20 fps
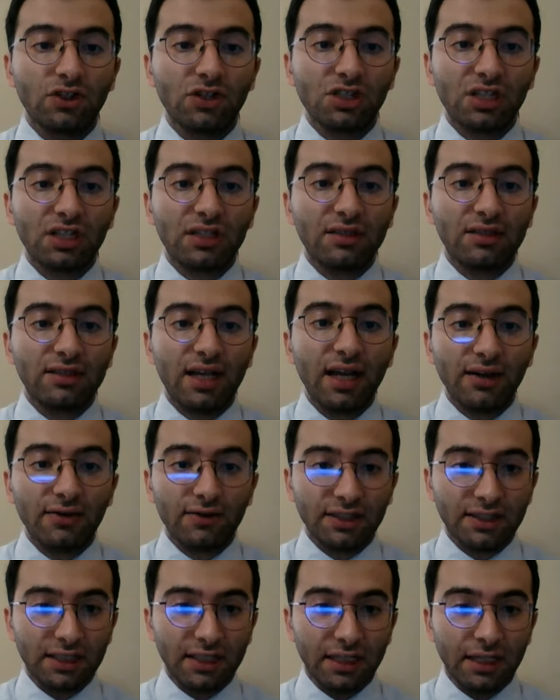
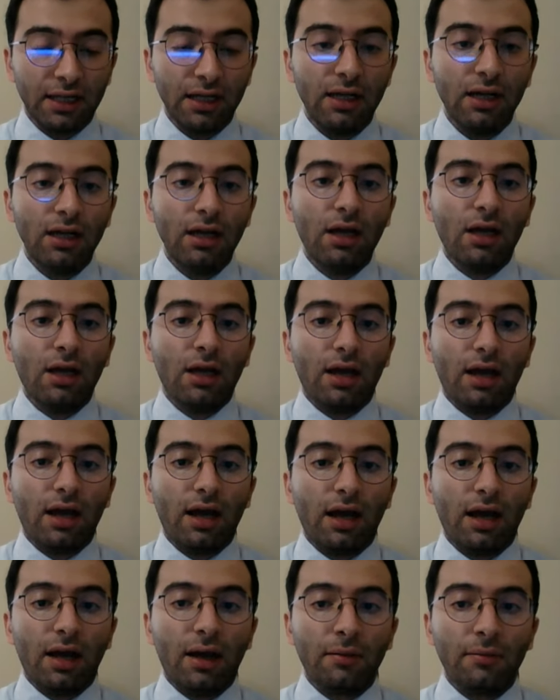integrity.
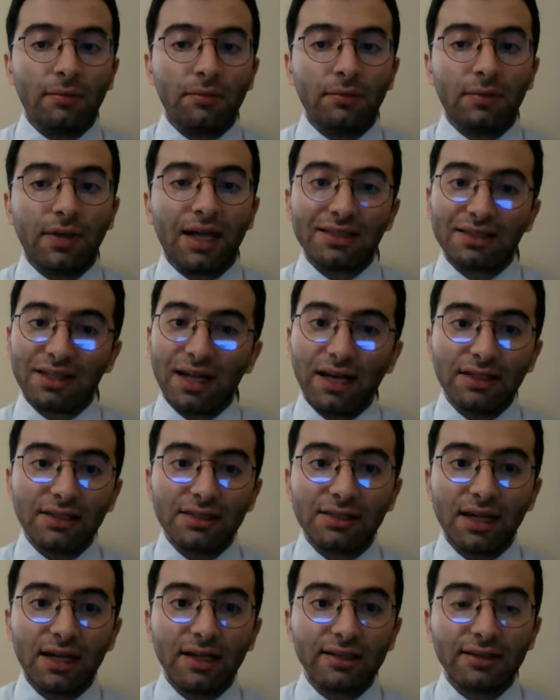as I
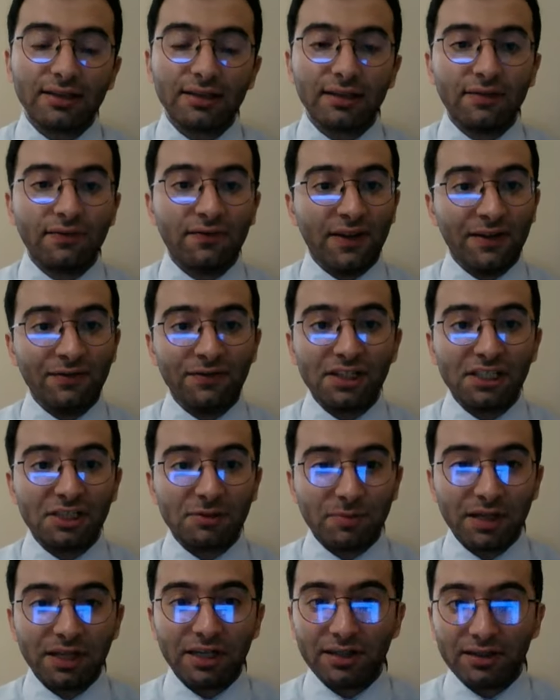said, when we
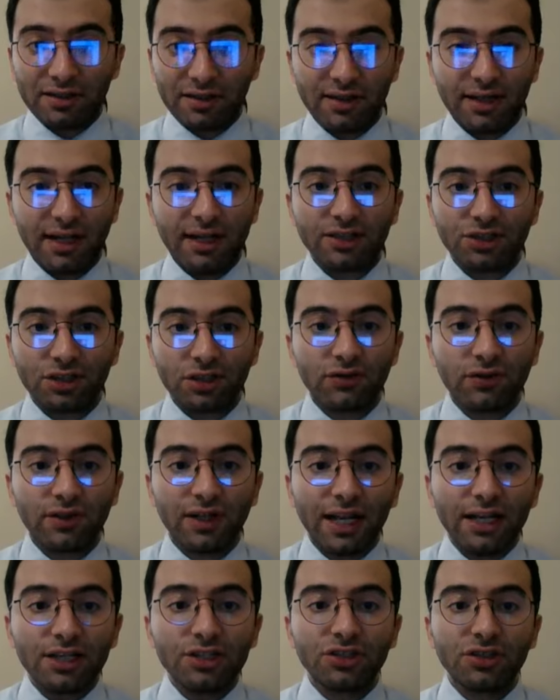speak international
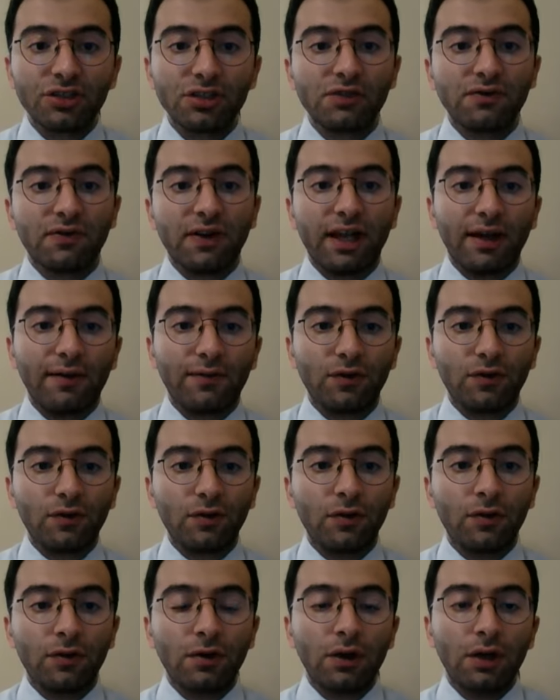relations, we have
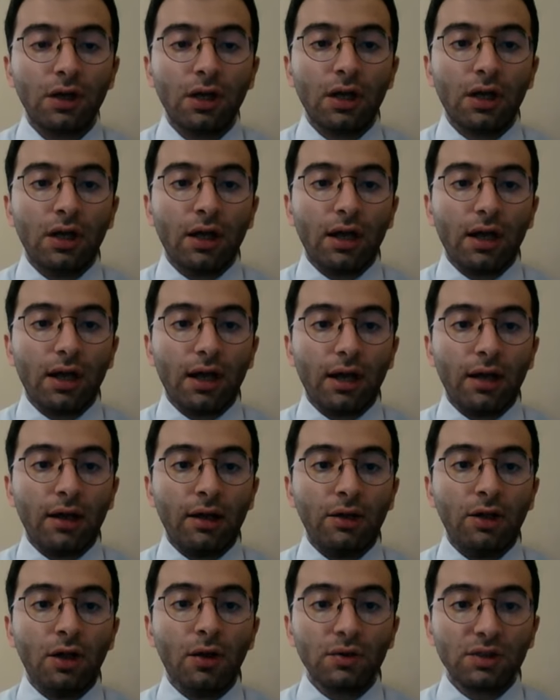to uh,
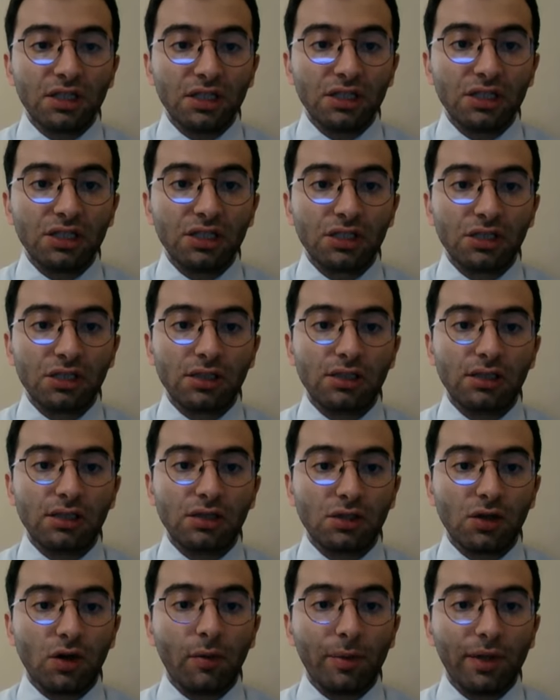
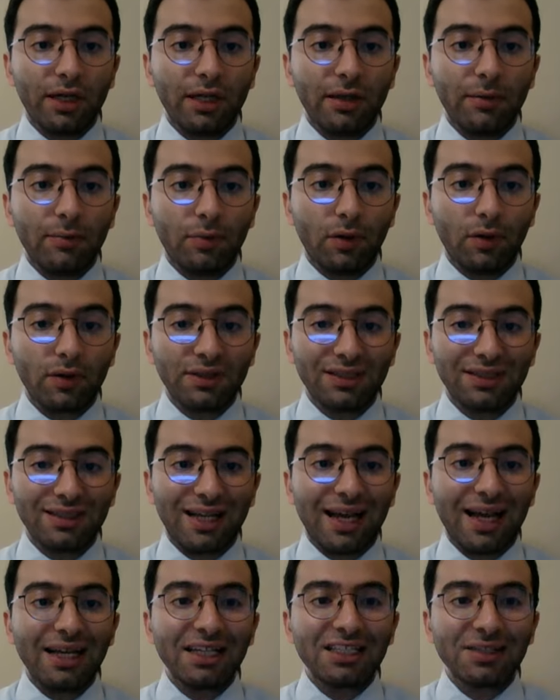so many important
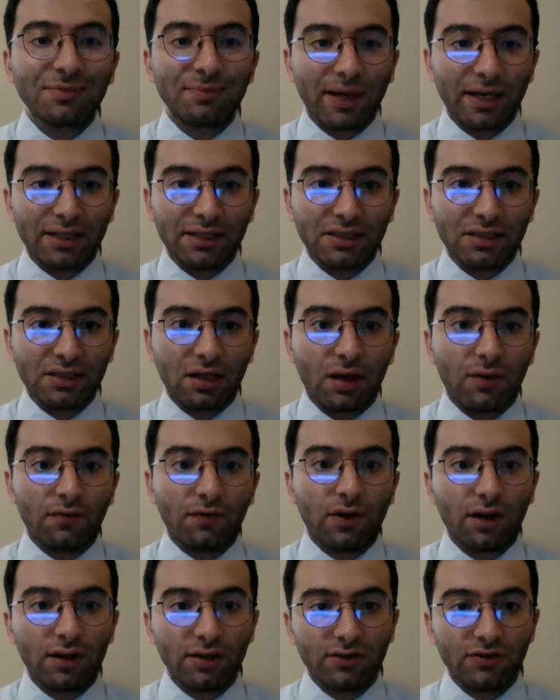aspects mm-hmm. of
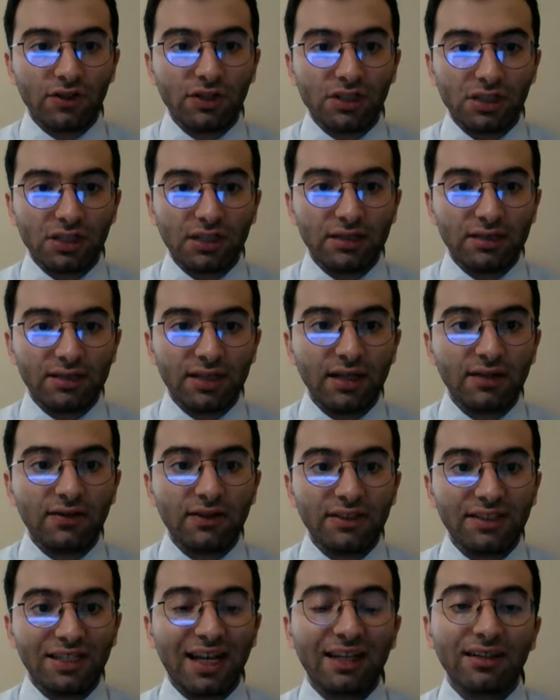country's
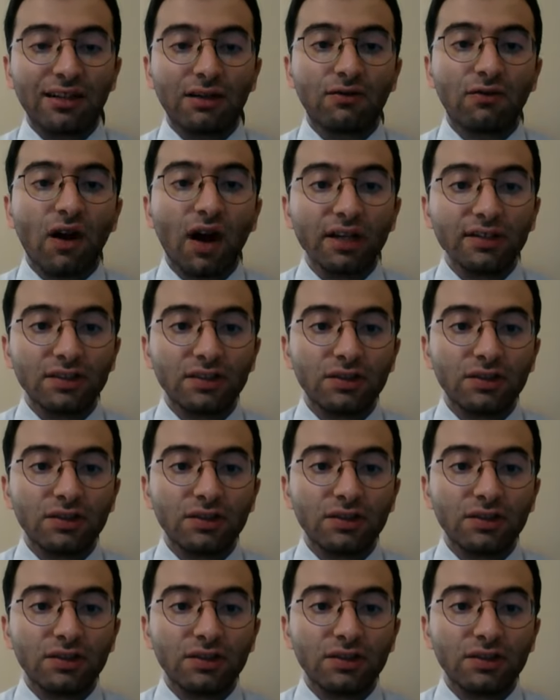integrity and the right to